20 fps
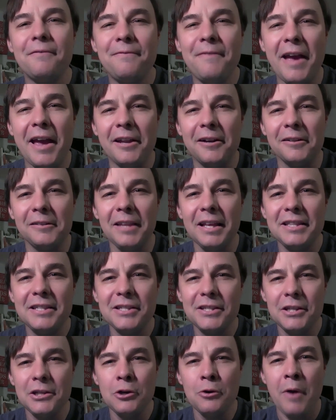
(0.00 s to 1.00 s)
Vader, let's
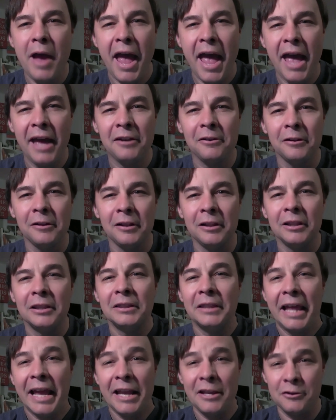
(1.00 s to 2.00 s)
see you handle a
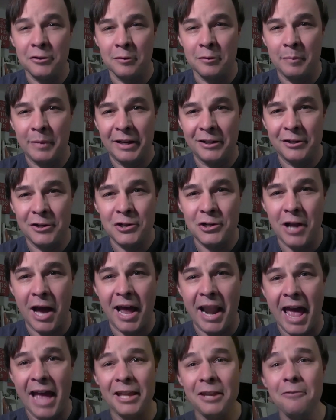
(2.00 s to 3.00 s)
laser being
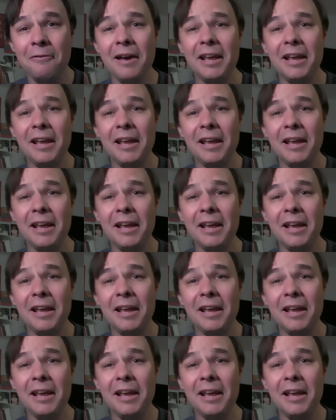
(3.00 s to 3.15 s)
shot at you.